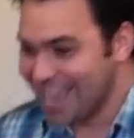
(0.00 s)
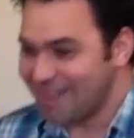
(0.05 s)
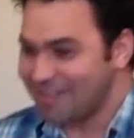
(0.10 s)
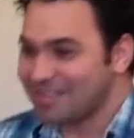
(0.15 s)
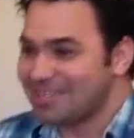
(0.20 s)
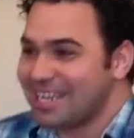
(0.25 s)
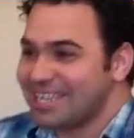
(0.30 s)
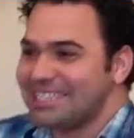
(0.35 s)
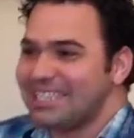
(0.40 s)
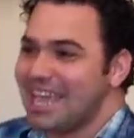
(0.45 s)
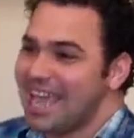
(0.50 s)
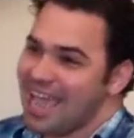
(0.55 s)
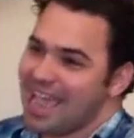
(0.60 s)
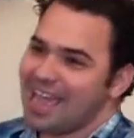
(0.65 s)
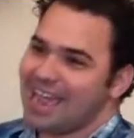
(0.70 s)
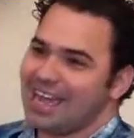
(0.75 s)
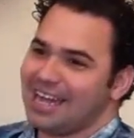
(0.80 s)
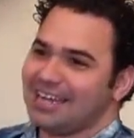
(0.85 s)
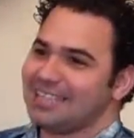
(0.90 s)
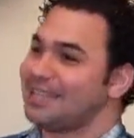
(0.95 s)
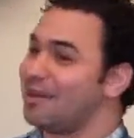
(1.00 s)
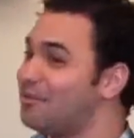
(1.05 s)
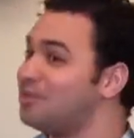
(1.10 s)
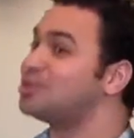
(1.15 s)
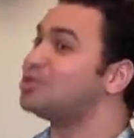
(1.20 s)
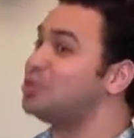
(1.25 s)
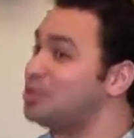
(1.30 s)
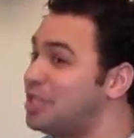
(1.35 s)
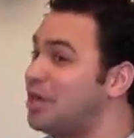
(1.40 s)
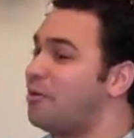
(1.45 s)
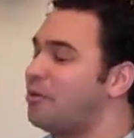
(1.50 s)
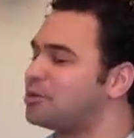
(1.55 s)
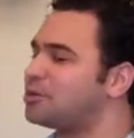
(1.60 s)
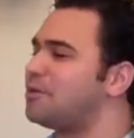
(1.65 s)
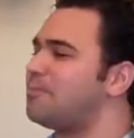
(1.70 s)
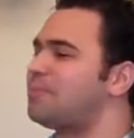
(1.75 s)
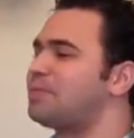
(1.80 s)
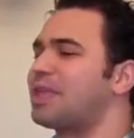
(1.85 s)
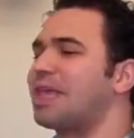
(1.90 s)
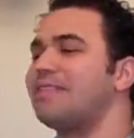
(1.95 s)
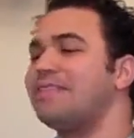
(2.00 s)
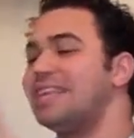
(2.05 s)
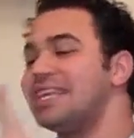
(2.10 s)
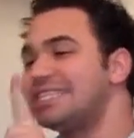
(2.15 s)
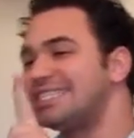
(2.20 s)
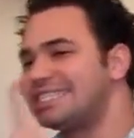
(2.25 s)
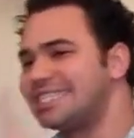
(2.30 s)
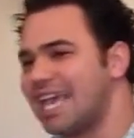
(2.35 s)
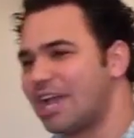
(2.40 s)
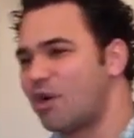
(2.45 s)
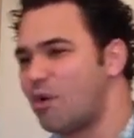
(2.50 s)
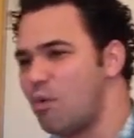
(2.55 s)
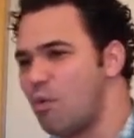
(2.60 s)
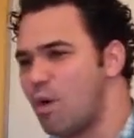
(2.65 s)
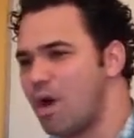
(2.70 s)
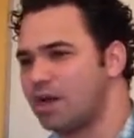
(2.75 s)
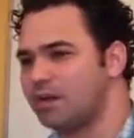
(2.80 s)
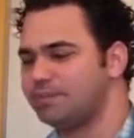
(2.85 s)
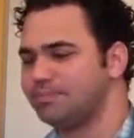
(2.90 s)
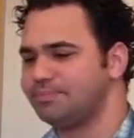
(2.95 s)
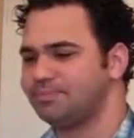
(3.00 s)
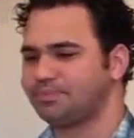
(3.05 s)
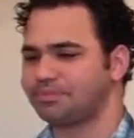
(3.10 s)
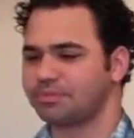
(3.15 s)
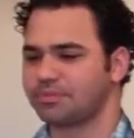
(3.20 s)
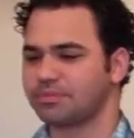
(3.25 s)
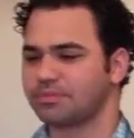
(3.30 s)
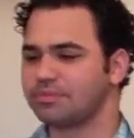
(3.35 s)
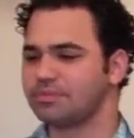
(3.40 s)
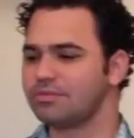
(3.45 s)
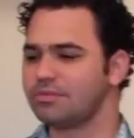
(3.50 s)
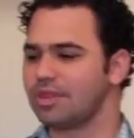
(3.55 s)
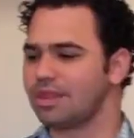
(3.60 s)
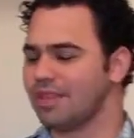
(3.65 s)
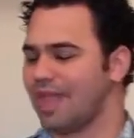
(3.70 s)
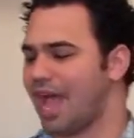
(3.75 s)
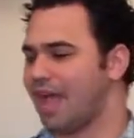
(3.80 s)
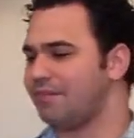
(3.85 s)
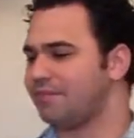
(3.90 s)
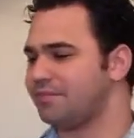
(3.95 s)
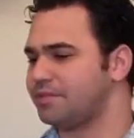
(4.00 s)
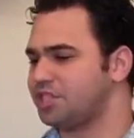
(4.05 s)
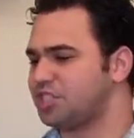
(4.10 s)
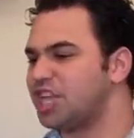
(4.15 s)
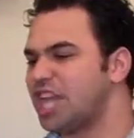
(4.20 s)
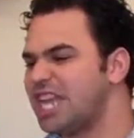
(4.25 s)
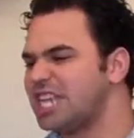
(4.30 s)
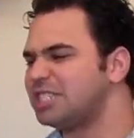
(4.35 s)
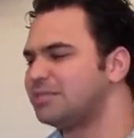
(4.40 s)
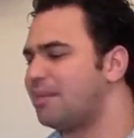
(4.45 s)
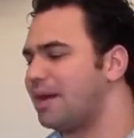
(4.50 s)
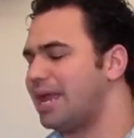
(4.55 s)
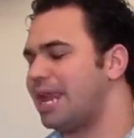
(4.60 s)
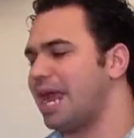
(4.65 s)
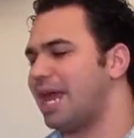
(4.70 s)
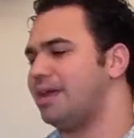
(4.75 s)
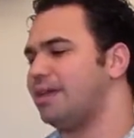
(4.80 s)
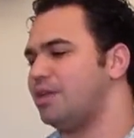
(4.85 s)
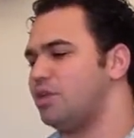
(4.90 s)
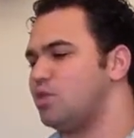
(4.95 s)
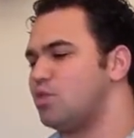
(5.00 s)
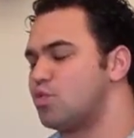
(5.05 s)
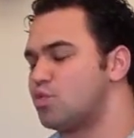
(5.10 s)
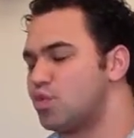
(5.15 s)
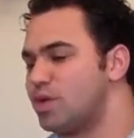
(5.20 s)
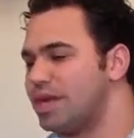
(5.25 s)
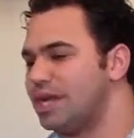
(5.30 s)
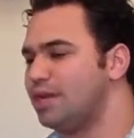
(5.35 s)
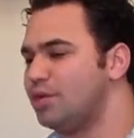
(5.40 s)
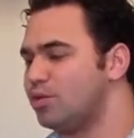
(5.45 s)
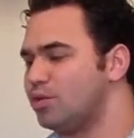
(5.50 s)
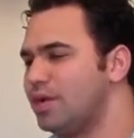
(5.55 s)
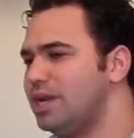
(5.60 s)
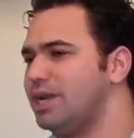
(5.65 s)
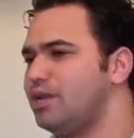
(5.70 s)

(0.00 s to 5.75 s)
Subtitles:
I was like, yeah. That was the second one that have changed my life really